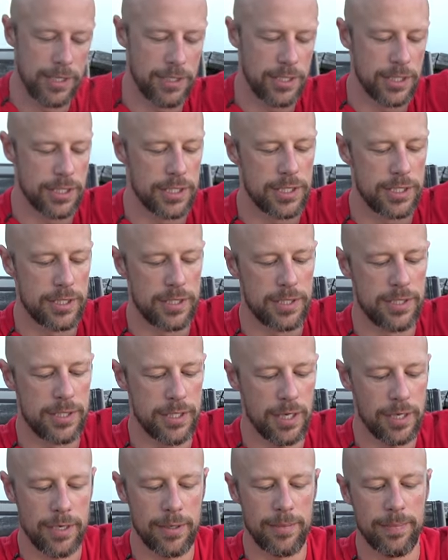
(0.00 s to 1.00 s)
you just
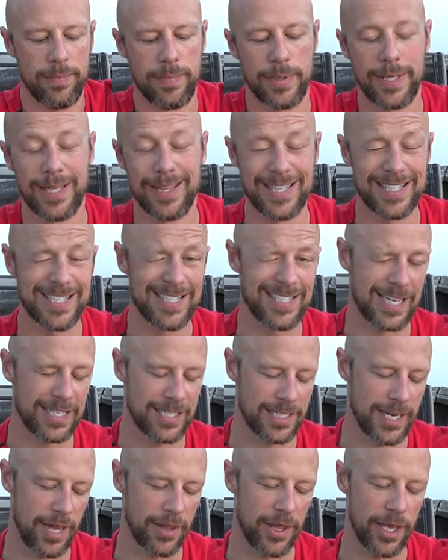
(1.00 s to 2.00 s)
tuck them, and this is
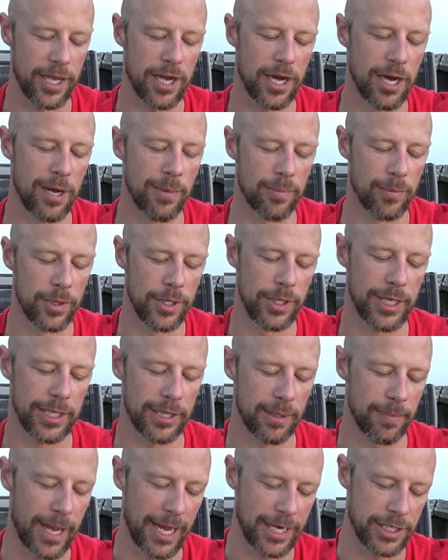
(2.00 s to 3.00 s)
actually how they come. When you
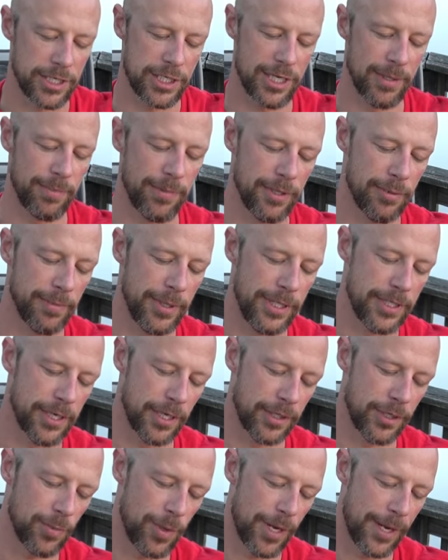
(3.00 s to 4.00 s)
get the bag shipped, they'll be
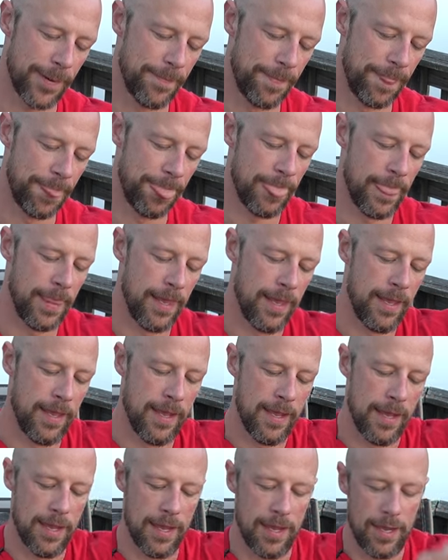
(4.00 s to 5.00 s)
tucked away,
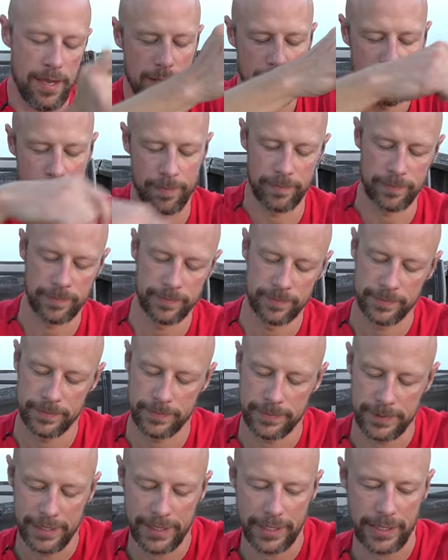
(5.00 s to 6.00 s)
um,
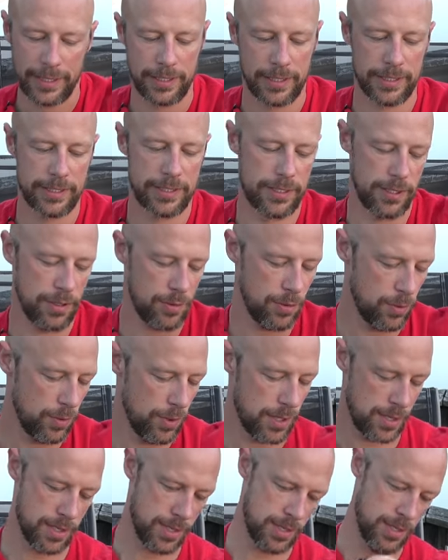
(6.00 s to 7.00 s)
like
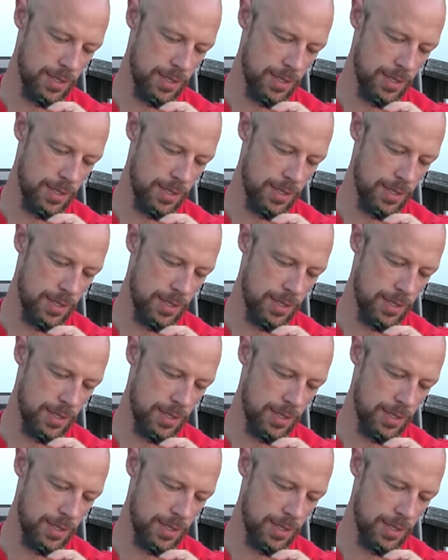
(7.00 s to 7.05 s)
so.